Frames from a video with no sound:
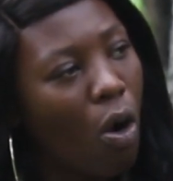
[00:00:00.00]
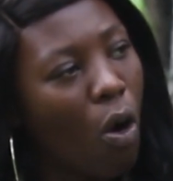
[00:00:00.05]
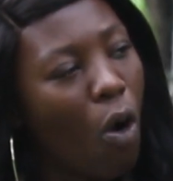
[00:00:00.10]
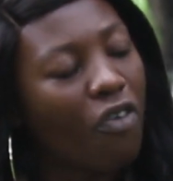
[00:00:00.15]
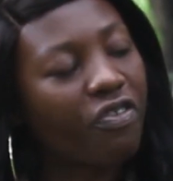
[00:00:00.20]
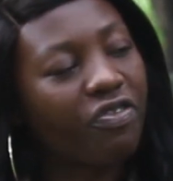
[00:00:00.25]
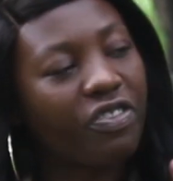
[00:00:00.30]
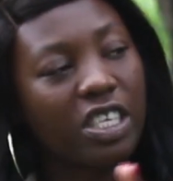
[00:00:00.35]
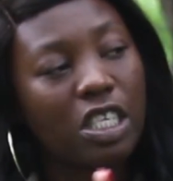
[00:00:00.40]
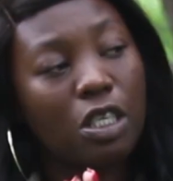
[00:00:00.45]

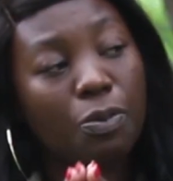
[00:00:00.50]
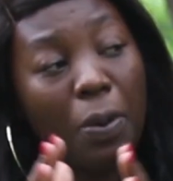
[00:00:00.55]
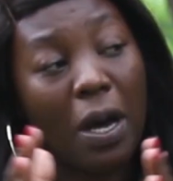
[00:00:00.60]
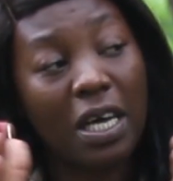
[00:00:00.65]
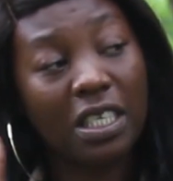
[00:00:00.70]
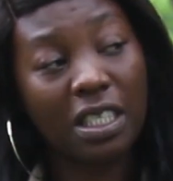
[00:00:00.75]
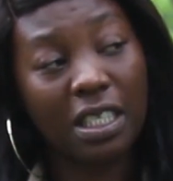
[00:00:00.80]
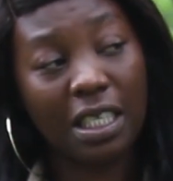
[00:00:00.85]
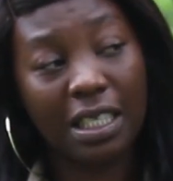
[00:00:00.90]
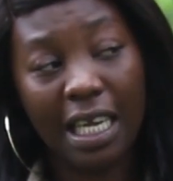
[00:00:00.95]
of this
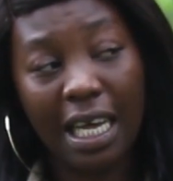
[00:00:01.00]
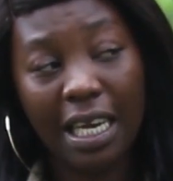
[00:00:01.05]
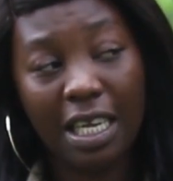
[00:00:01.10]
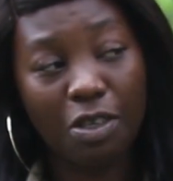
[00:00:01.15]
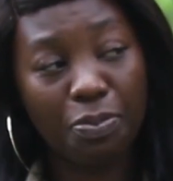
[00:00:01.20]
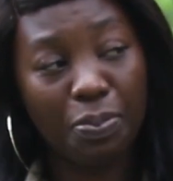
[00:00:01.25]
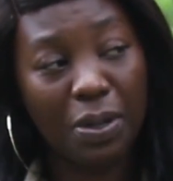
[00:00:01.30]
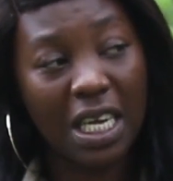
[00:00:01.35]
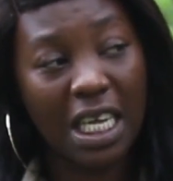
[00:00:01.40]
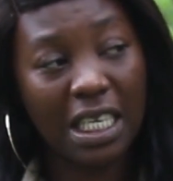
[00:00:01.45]
pasture that
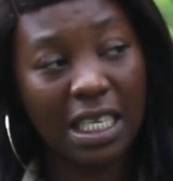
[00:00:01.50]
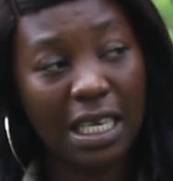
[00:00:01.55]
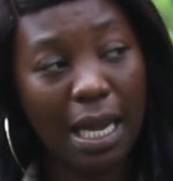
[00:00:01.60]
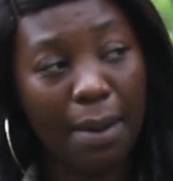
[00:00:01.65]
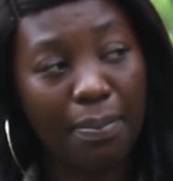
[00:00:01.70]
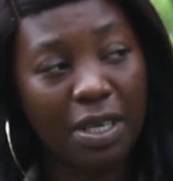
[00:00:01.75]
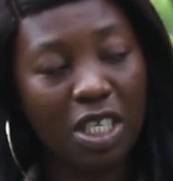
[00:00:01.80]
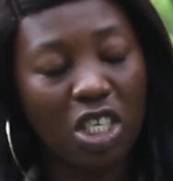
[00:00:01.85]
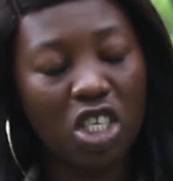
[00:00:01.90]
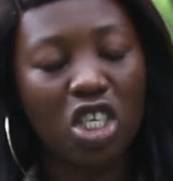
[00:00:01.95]
has been
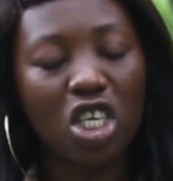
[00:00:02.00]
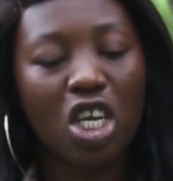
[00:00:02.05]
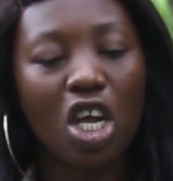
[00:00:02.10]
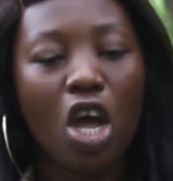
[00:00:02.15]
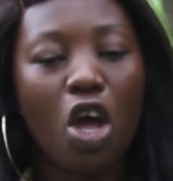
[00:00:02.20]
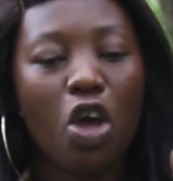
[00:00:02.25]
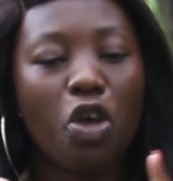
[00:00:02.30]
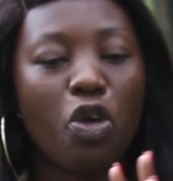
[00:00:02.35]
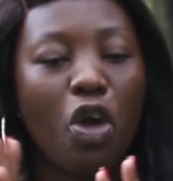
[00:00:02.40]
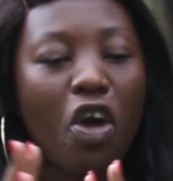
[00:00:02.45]
established.
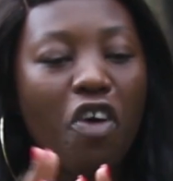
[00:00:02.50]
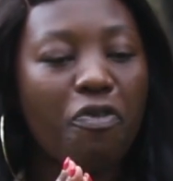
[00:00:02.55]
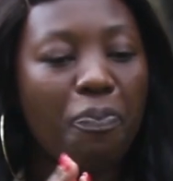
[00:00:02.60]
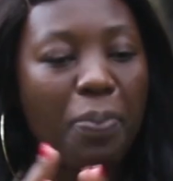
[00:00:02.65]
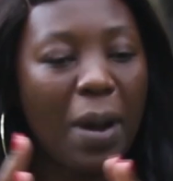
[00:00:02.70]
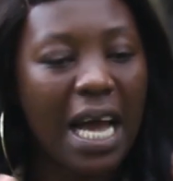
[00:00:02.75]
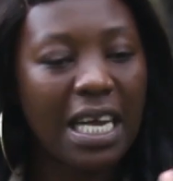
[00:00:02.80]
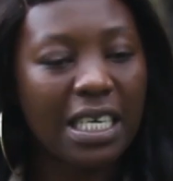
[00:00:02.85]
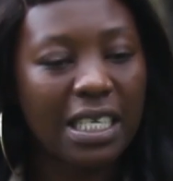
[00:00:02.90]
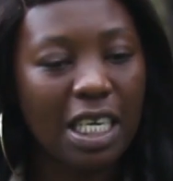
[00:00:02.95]
You have
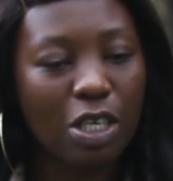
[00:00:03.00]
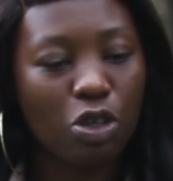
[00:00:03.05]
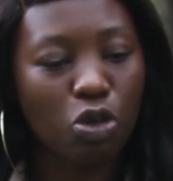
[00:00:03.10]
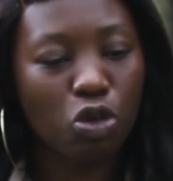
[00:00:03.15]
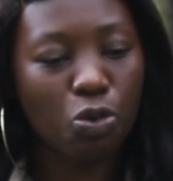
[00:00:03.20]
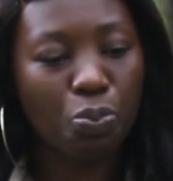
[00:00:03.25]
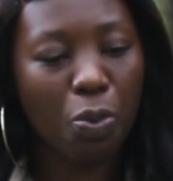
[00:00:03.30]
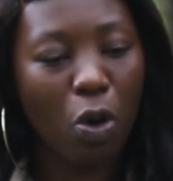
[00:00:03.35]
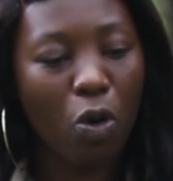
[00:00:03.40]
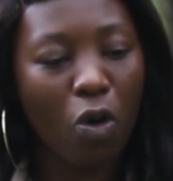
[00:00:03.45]
planted, you
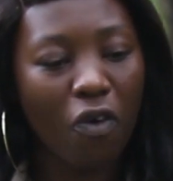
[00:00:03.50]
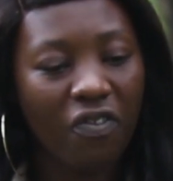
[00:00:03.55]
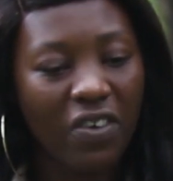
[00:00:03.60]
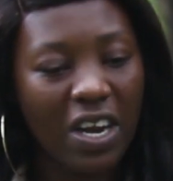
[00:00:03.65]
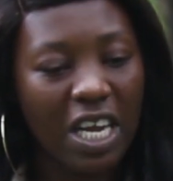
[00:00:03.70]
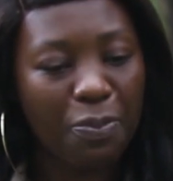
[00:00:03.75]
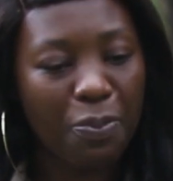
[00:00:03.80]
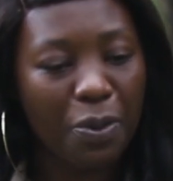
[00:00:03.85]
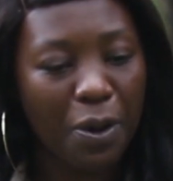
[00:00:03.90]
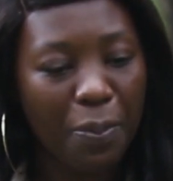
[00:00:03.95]
spoke of
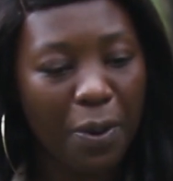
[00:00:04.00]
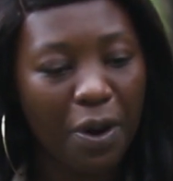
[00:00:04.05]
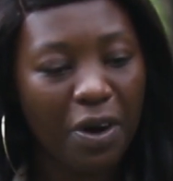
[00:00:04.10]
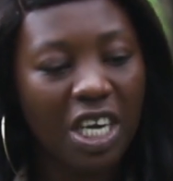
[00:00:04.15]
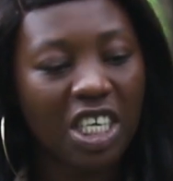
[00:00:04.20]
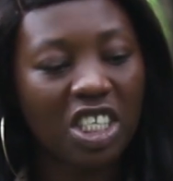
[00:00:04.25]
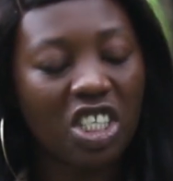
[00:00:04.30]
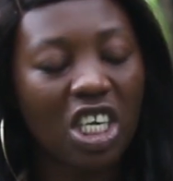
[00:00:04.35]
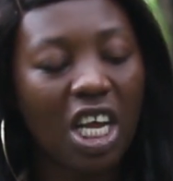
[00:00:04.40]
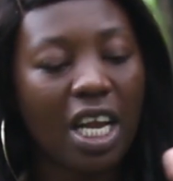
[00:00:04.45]
land
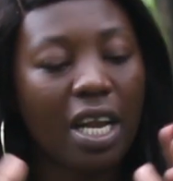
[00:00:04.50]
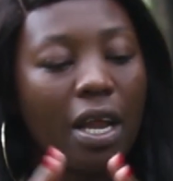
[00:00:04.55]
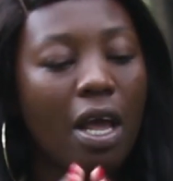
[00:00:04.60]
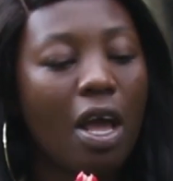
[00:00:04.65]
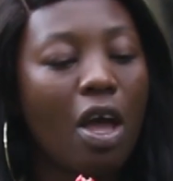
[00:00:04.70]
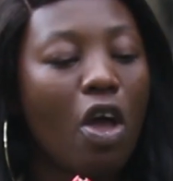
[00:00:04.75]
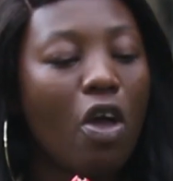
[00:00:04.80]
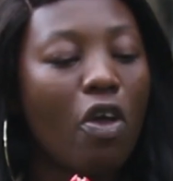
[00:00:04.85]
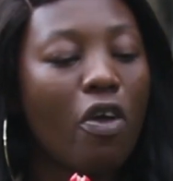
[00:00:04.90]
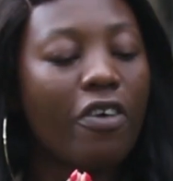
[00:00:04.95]
preparation,
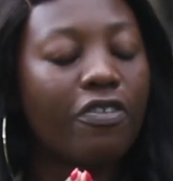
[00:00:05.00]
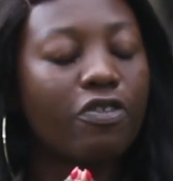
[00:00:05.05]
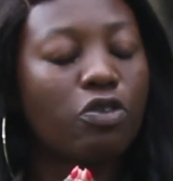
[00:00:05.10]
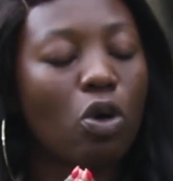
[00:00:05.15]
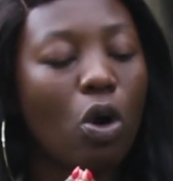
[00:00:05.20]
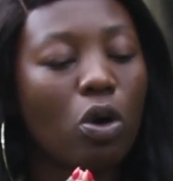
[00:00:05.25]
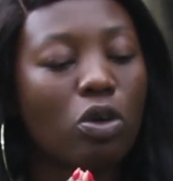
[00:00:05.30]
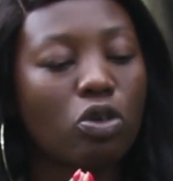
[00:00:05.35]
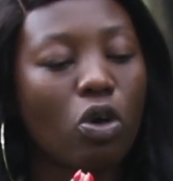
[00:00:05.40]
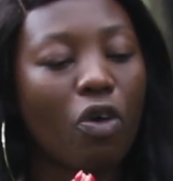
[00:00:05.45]
you have
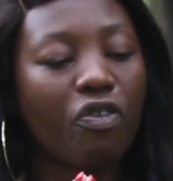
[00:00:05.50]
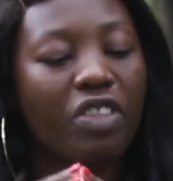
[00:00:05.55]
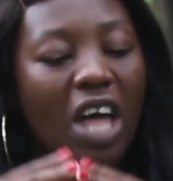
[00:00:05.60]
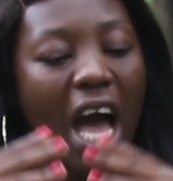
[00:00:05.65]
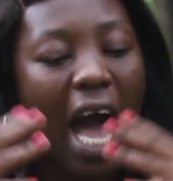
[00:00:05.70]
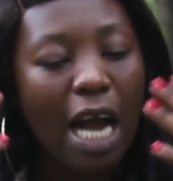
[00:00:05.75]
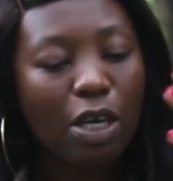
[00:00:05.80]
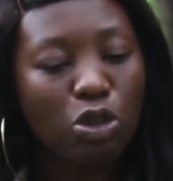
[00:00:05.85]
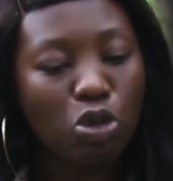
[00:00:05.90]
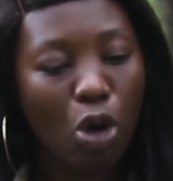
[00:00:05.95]
talked of the
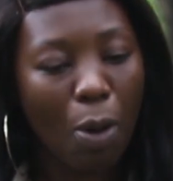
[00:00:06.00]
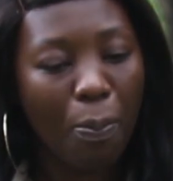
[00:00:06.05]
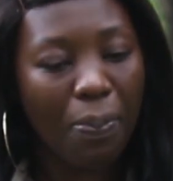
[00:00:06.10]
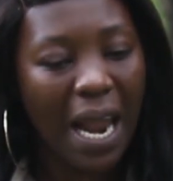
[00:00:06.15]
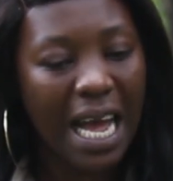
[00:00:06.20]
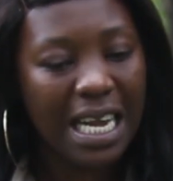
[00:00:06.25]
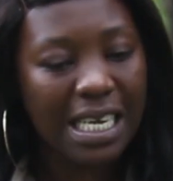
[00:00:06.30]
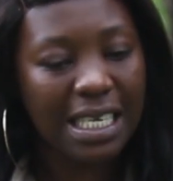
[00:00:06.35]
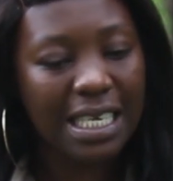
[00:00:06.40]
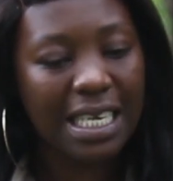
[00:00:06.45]
actual
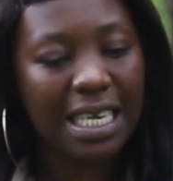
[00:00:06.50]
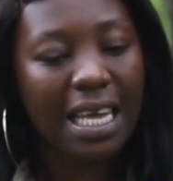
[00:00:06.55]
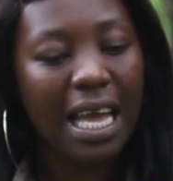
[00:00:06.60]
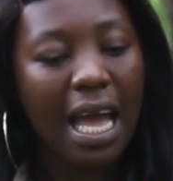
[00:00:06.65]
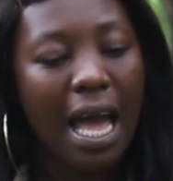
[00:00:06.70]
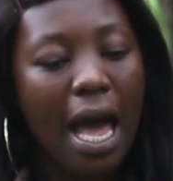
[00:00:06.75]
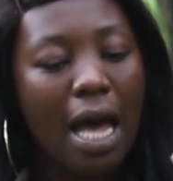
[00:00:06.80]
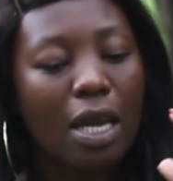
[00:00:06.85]
planting.